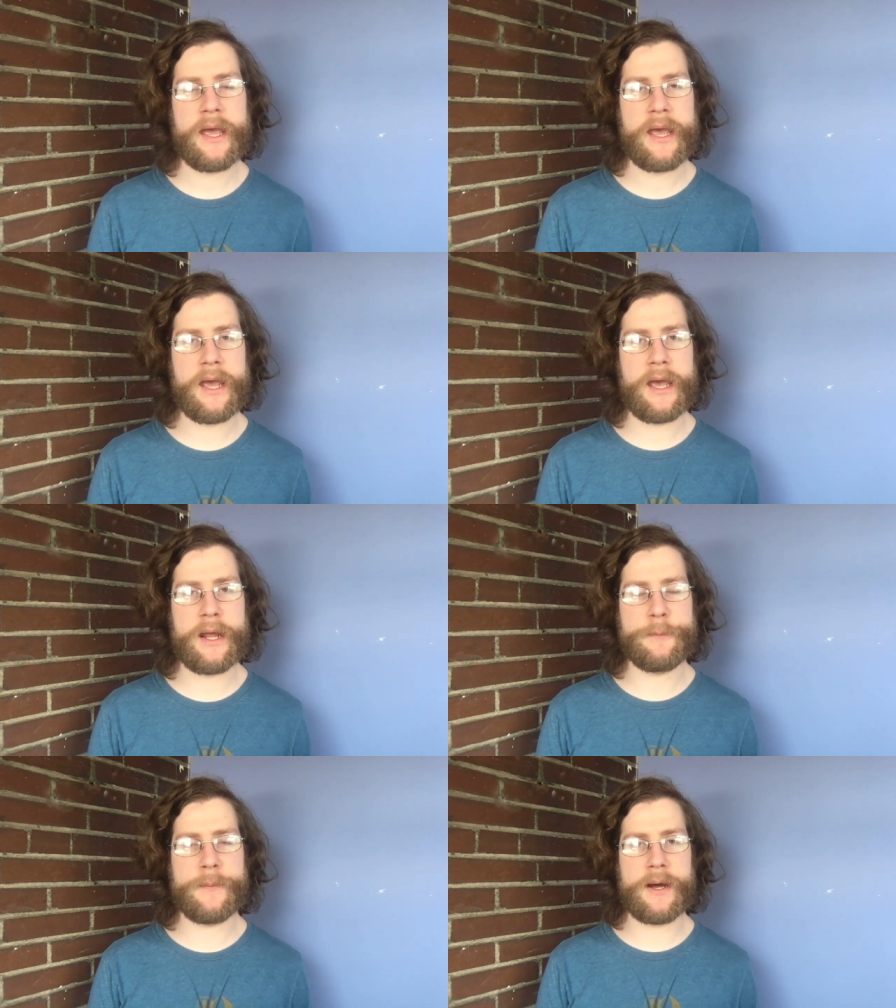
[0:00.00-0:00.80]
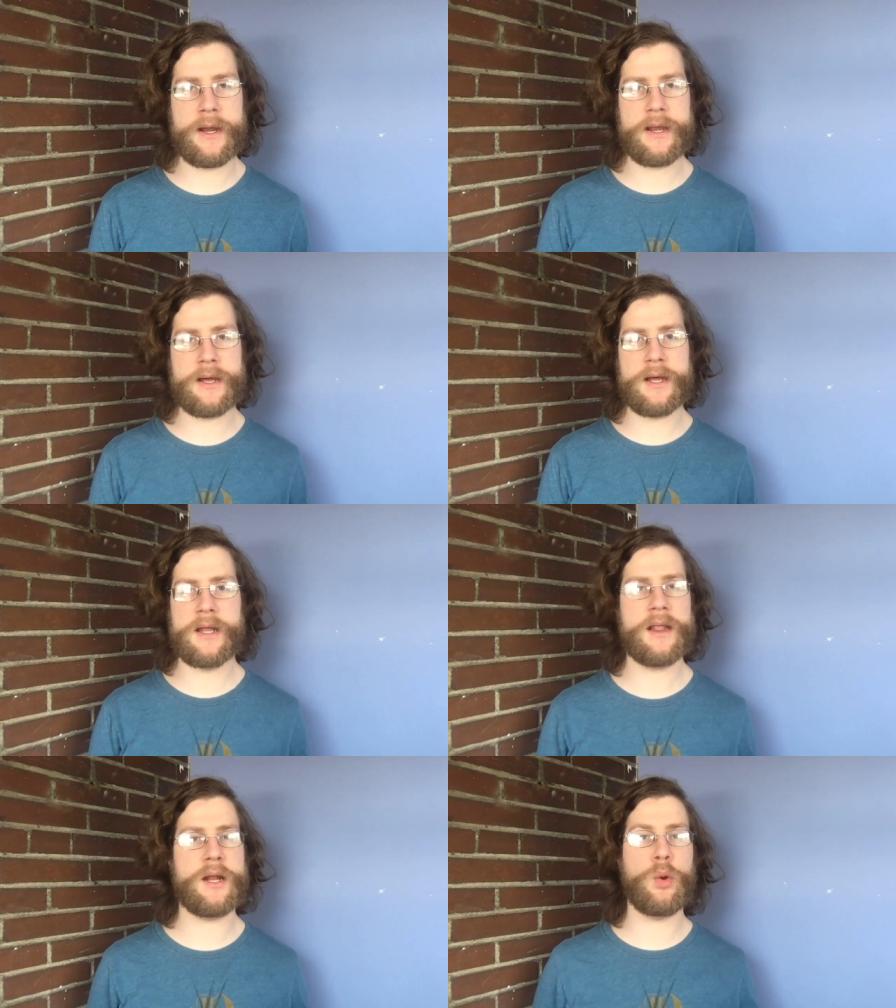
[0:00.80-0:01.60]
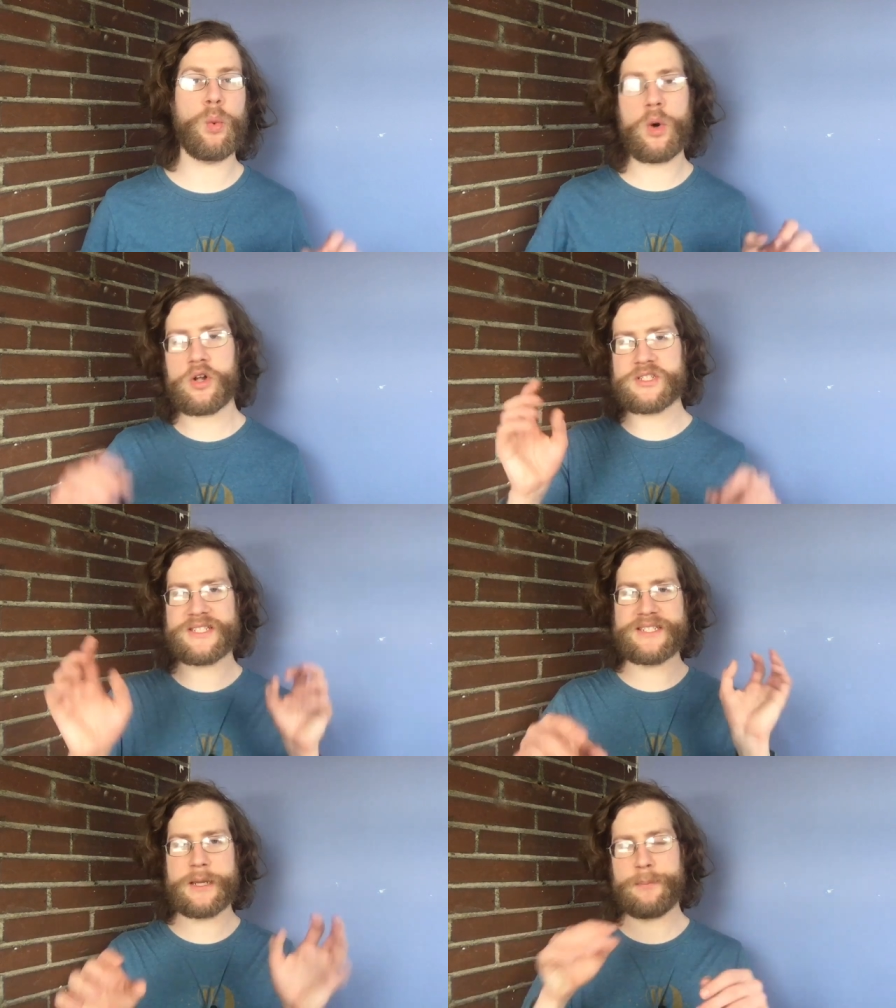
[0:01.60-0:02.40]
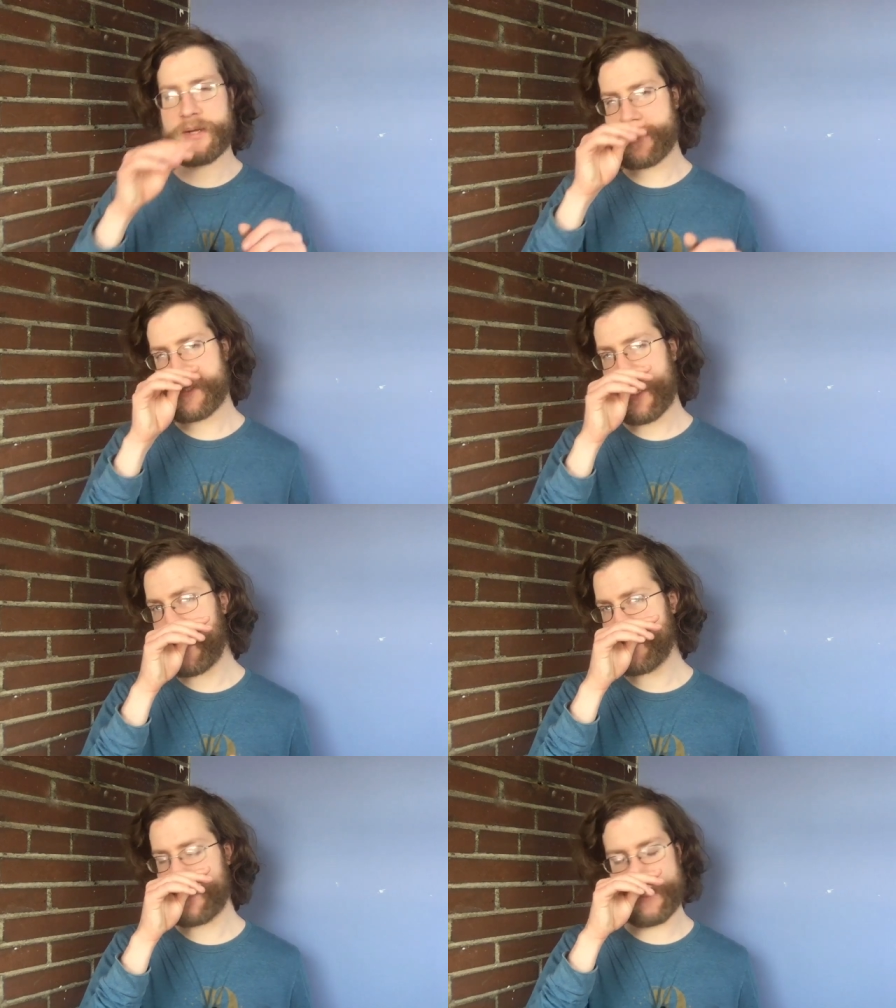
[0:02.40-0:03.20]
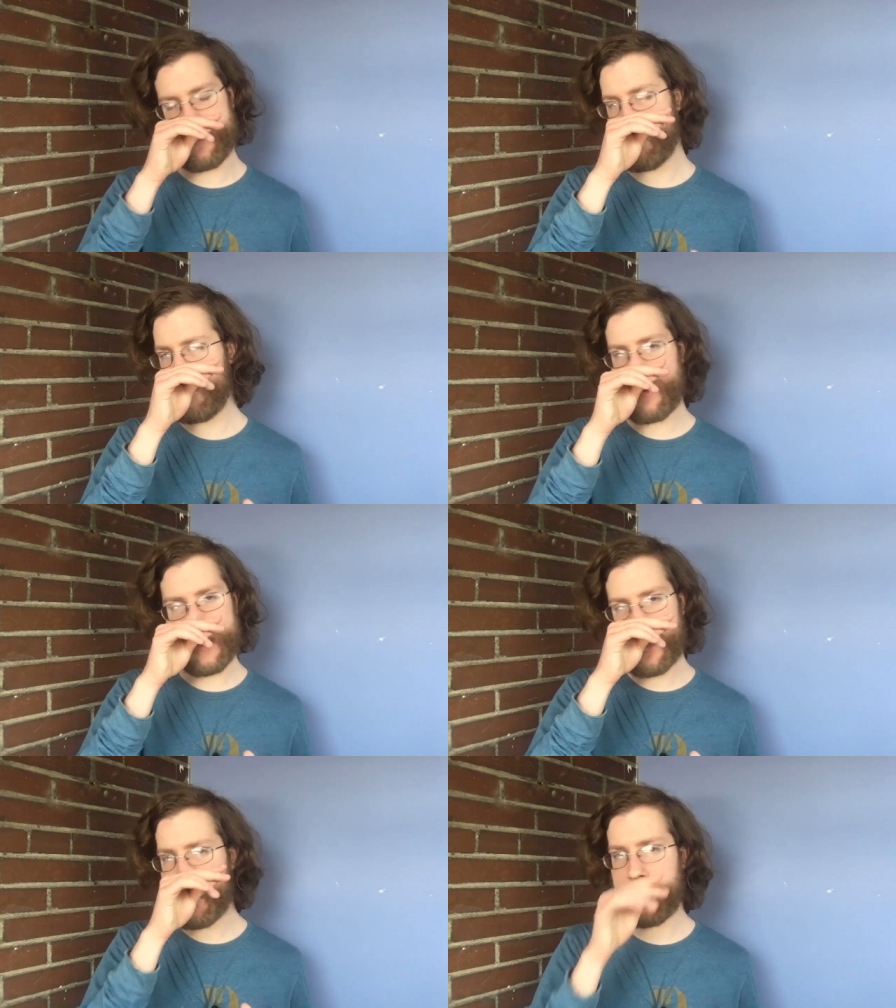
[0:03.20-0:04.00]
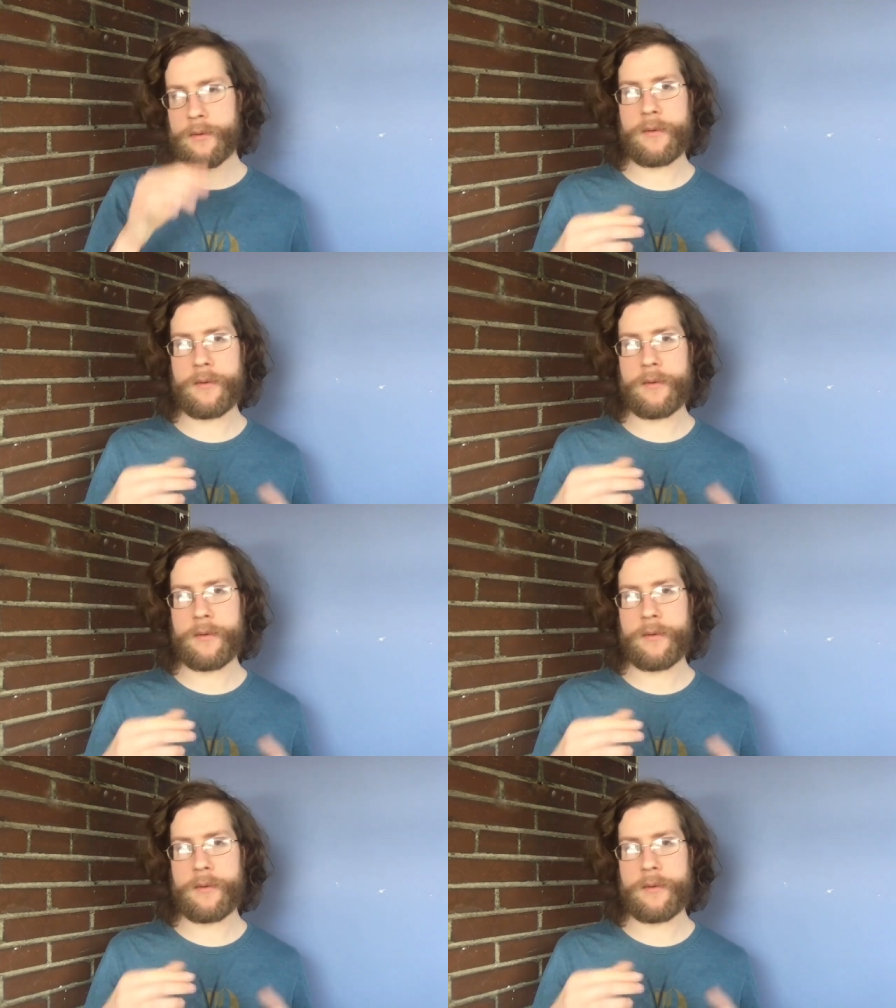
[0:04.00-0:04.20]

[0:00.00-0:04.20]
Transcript: and my uh, little world snippets as of uh,